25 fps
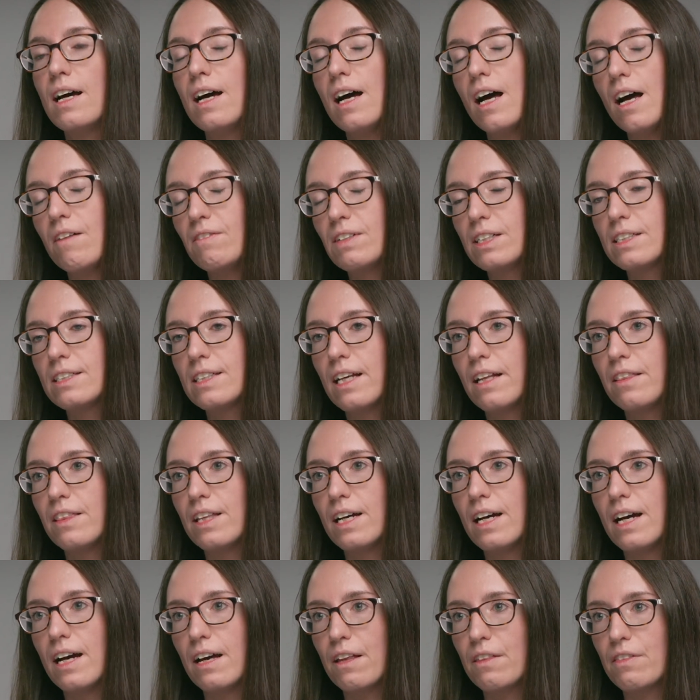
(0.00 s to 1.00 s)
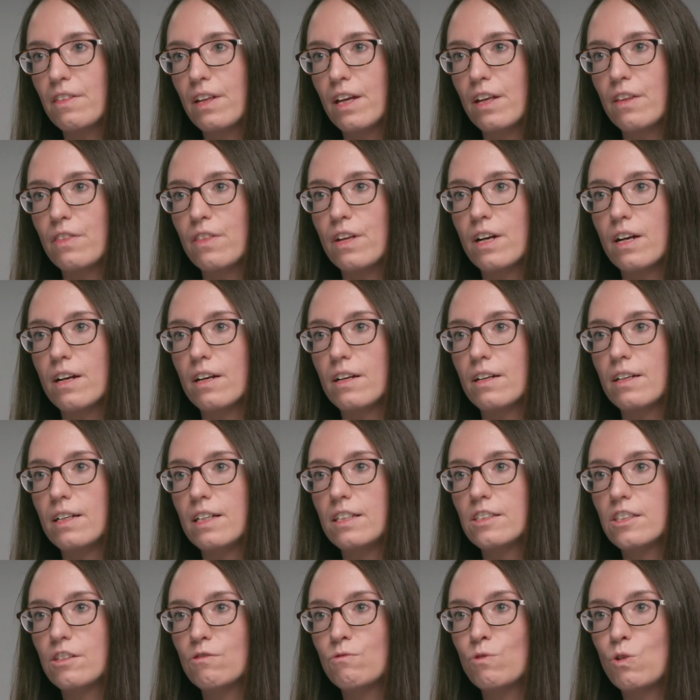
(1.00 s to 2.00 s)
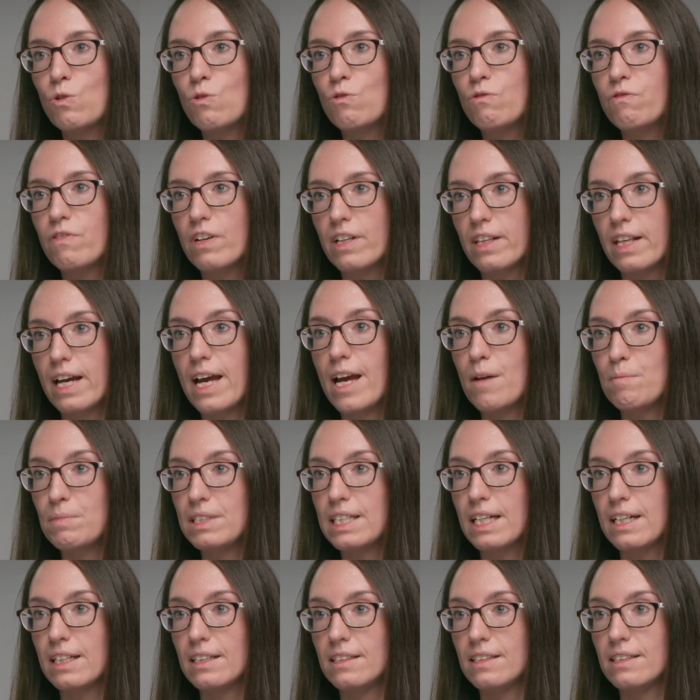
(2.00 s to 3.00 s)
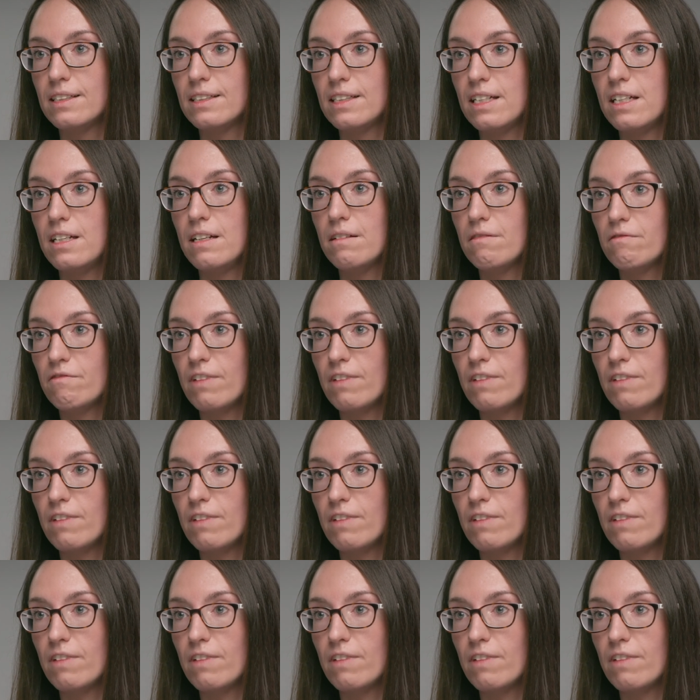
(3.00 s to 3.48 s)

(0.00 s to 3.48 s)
Having said that, I think there is a role for the hepatitis E